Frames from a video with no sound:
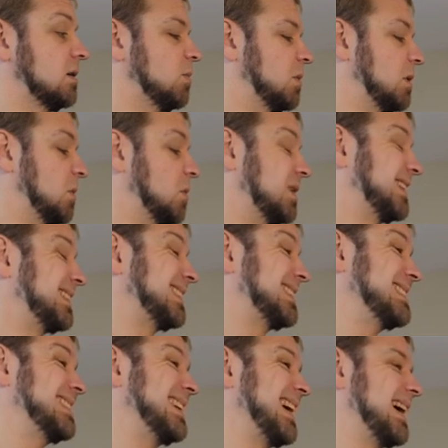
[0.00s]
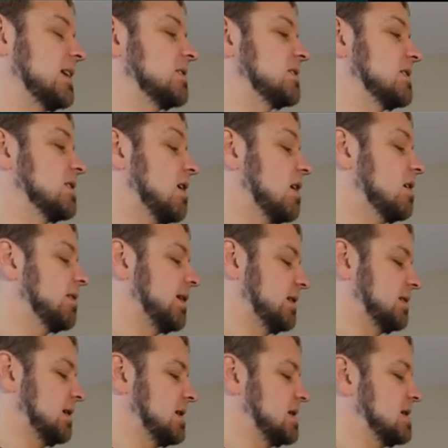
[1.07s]
But what it doesn't add is the R
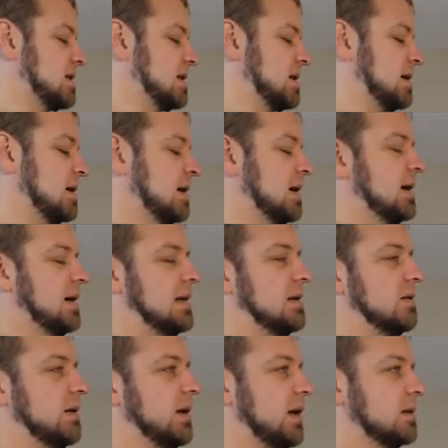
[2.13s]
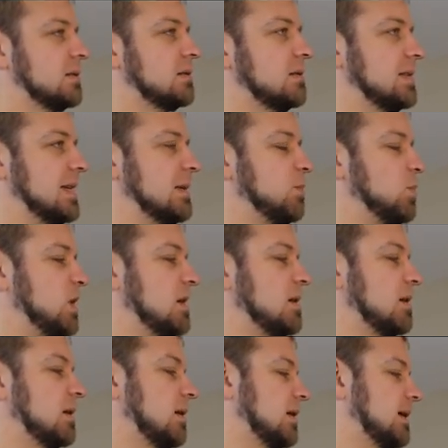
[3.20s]
S A key. Now, S C
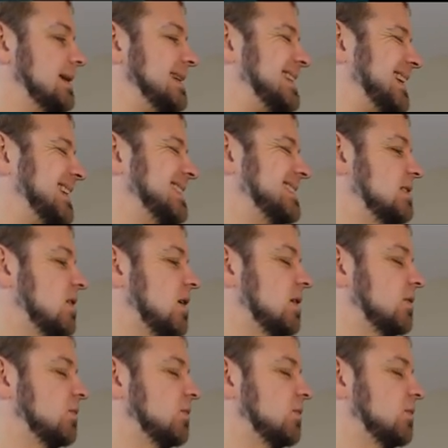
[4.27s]
P does not